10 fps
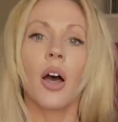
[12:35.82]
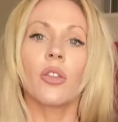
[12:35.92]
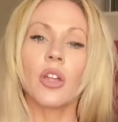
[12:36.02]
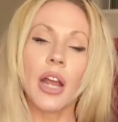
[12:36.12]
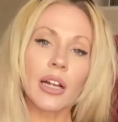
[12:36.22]

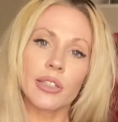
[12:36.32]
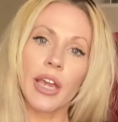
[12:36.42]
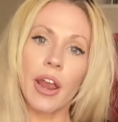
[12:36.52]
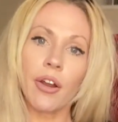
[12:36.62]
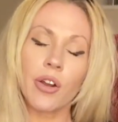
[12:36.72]
The next
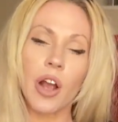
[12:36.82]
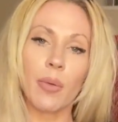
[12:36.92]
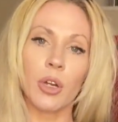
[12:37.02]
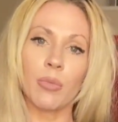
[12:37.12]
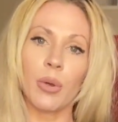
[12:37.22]
carrier
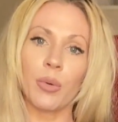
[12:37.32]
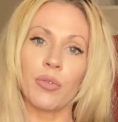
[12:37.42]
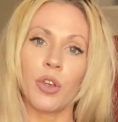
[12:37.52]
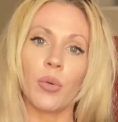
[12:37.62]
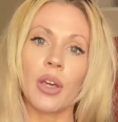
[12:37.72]
I'm gonna be
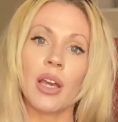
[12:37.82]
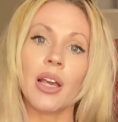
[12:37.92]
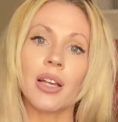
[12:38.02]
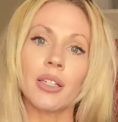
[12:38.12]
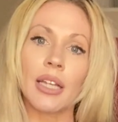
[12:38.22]
reviewing
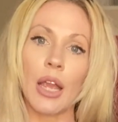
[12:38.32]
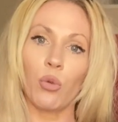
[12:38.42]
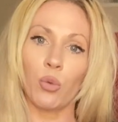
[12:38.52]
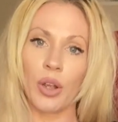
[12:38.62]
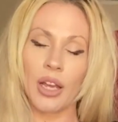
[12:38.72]
is a
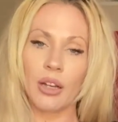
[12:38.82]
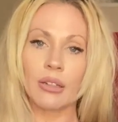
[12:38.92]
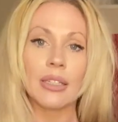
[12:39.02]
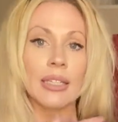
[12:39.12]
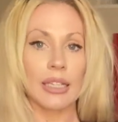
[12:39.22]
ring
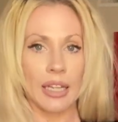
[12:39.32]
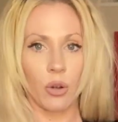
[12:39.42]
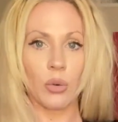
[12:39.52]
sling